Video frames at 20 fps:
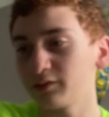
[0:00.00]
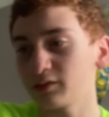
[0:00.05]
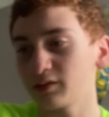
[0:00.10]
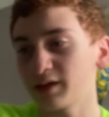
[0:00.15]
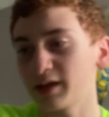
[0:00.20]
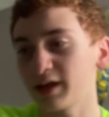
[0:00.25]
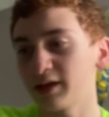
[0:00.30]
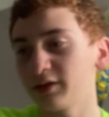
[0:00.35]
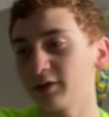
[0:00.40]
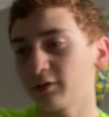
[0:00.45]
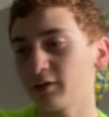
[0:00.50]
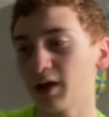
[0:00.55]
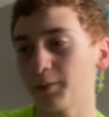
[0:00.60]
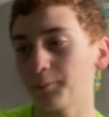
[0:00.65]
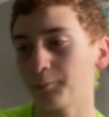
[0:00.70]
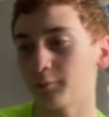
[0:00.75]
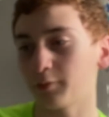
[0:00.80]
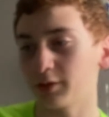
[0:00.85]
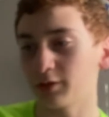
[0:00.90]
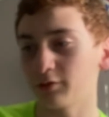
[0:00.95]
and their
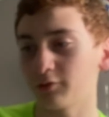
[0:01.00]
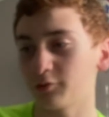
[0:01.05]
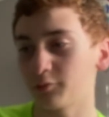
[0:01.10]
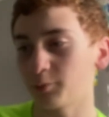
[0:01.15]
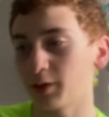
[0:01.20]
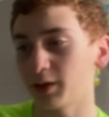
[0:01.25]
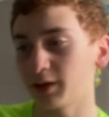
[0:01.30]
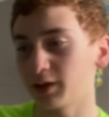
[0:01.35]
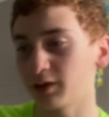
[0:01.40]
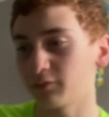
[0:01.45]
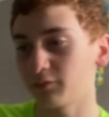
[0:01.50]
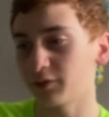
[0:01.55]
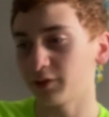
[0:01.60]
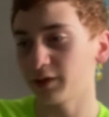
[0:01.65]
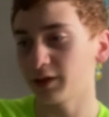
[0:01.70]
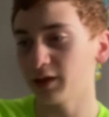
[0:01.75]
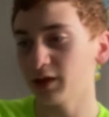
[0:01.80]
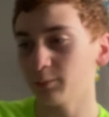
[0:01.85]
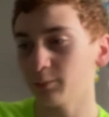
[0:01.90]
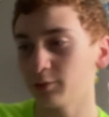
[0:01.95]
operator smiling for the
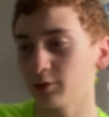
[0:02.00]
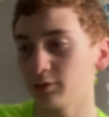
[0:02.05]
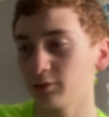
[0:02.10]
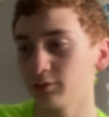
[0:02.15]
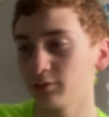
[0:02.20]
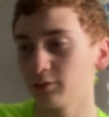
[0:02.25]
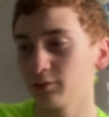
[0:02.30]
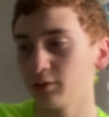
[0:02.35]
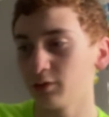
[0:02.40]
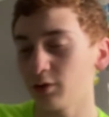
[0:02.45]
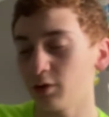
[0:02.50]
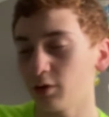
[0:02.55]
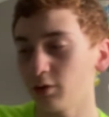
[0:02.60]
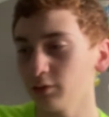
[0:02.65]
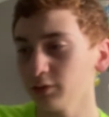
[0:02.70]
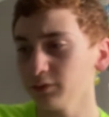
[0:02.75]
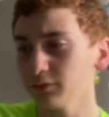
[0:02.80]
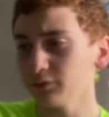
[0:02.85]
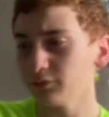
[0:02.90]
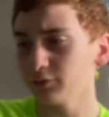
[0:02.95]
camera,
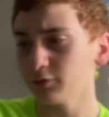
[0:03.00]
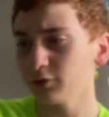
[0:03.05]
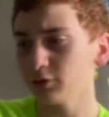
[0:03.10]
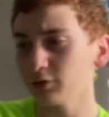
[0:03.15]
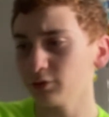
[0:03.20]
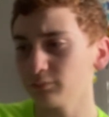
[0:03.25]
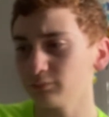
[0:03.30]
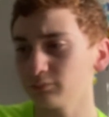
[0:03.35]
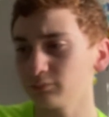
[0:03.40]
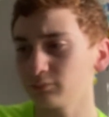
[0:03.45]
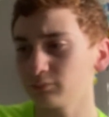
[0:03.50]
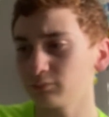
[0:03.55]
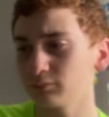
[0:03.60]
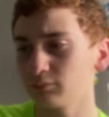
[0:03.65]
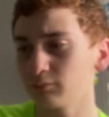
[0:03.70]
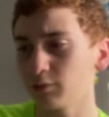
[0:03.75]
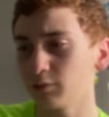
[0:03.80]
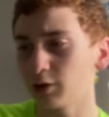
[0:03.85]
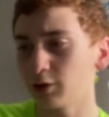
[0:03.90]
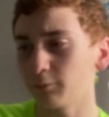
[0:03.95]
only for,
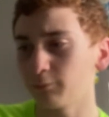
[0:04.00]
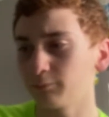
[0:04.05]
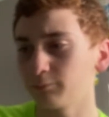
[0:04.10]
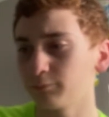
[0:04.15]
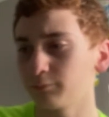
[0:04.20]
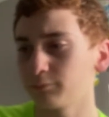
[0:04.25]
well,